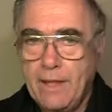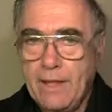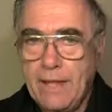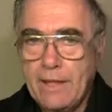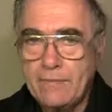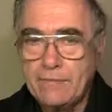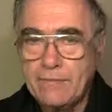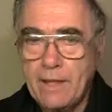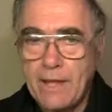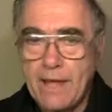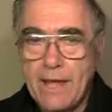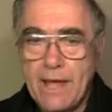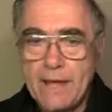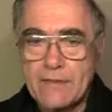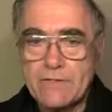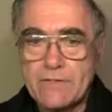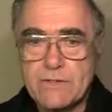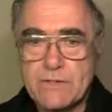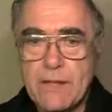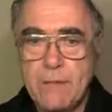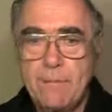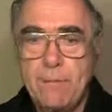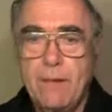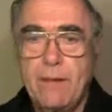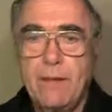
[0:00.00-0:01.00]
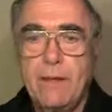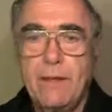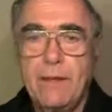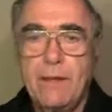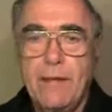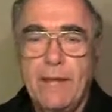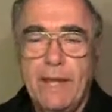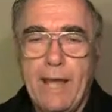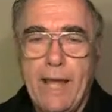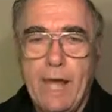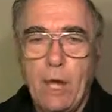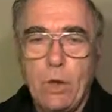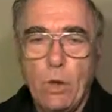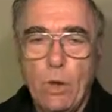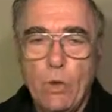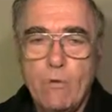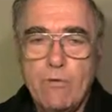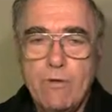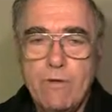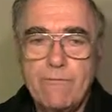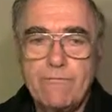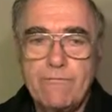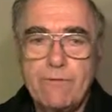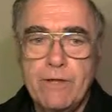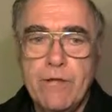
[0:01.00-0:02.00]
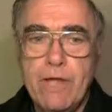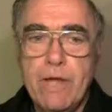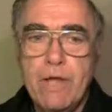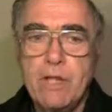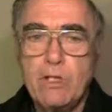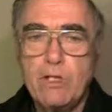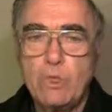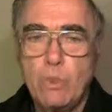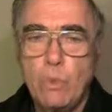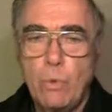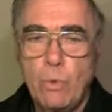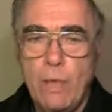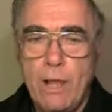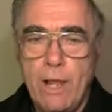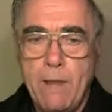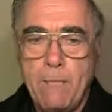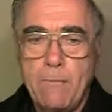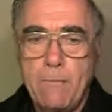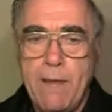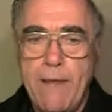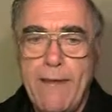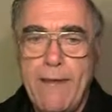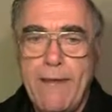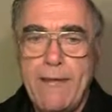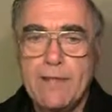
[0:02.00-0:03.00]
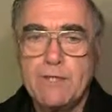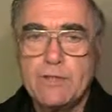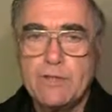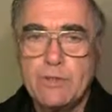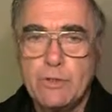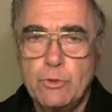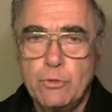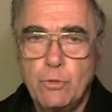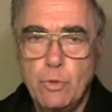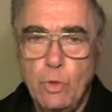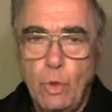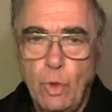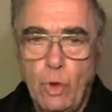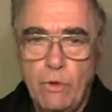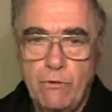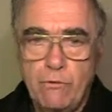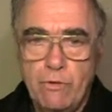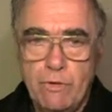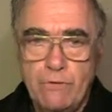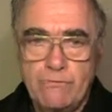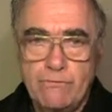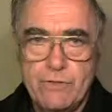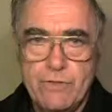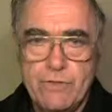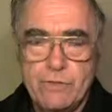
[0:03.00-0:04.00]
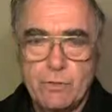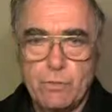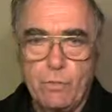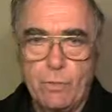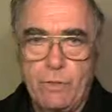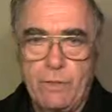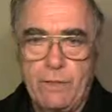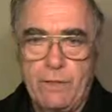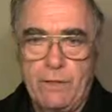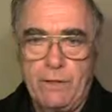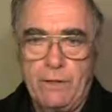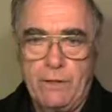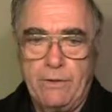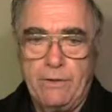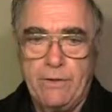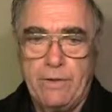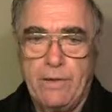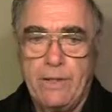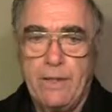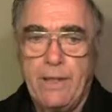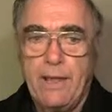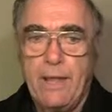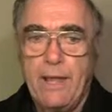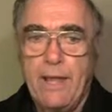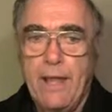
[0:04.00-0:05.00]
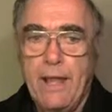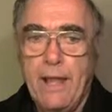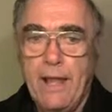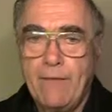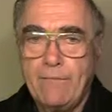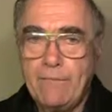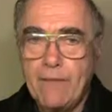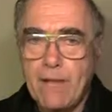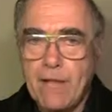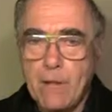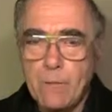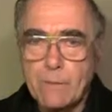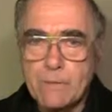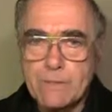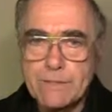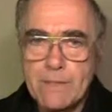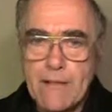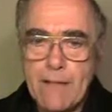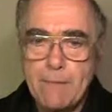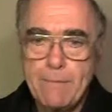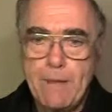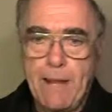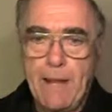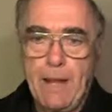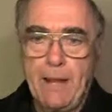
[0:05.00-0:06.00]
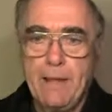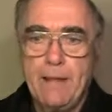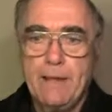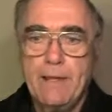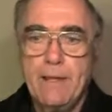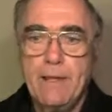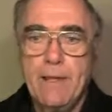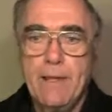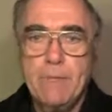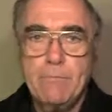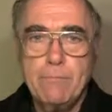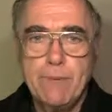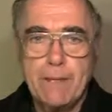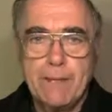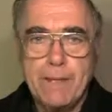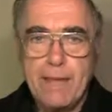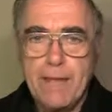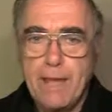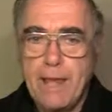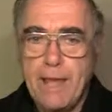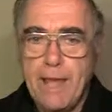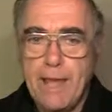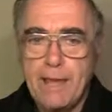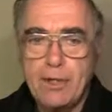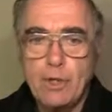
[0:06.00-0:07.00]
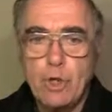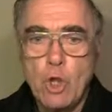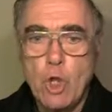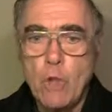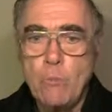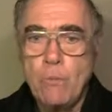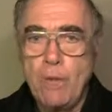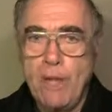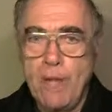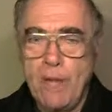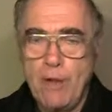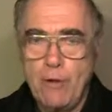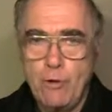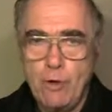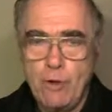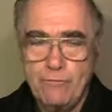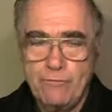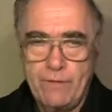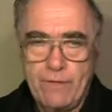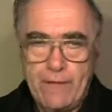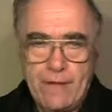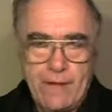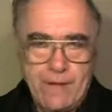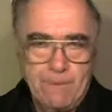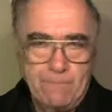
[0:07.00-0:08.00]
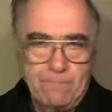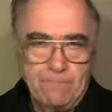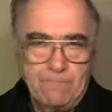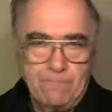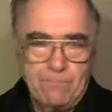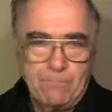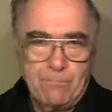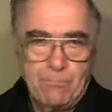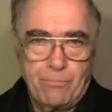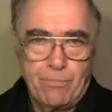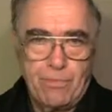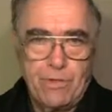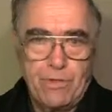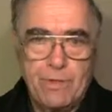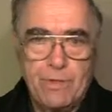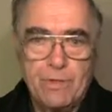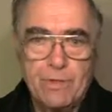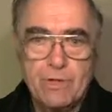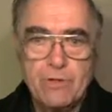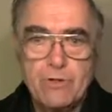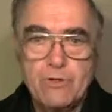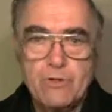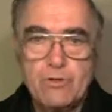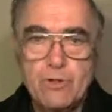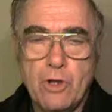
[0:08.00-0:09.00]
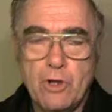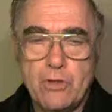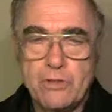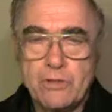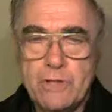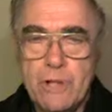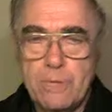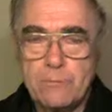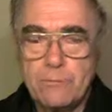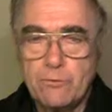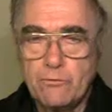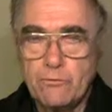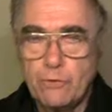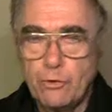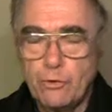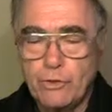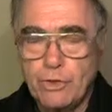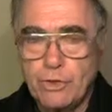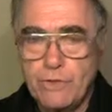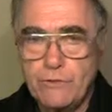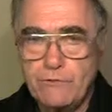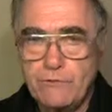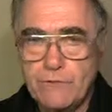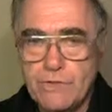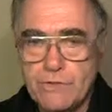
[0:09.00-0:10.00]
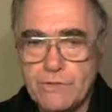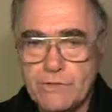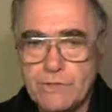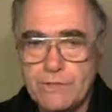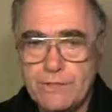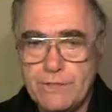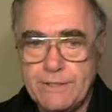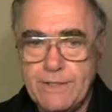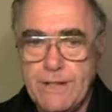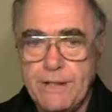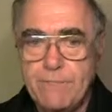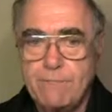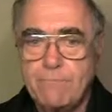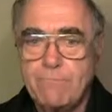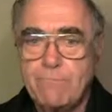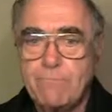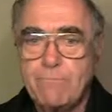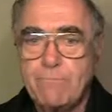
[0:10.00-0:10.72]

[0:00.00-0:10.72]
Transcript: At the Last Supper, our Lord referred to him as the ruler of this world, and that he was coming, but he had no power over him. John chapter 14, verse 30.